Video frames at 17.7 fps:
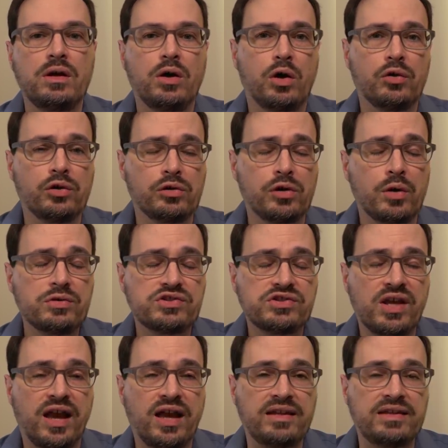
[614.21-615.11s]
On the low
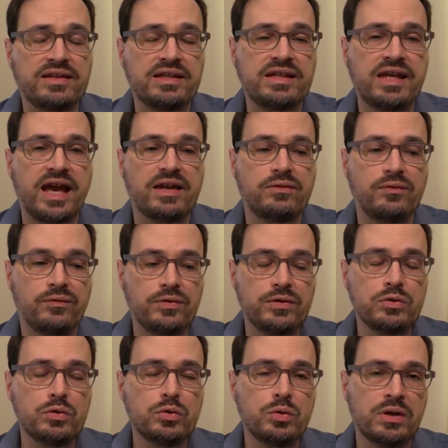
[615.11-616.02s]
side, he had
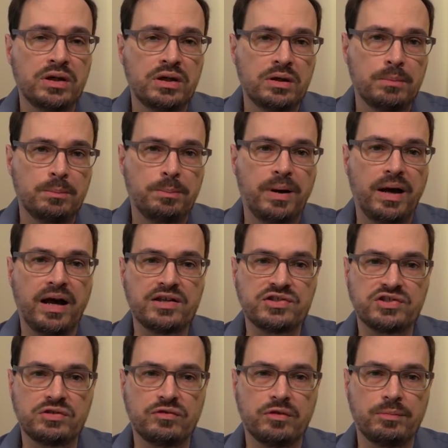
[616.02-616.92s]
few
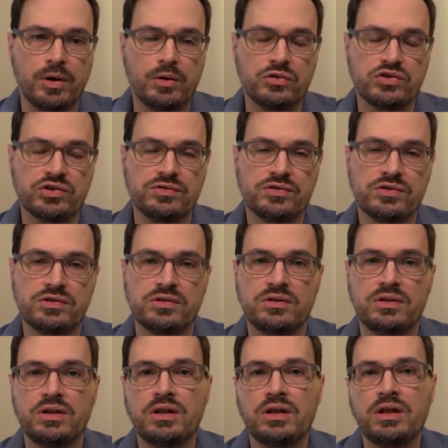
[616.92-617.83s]
positive emotions.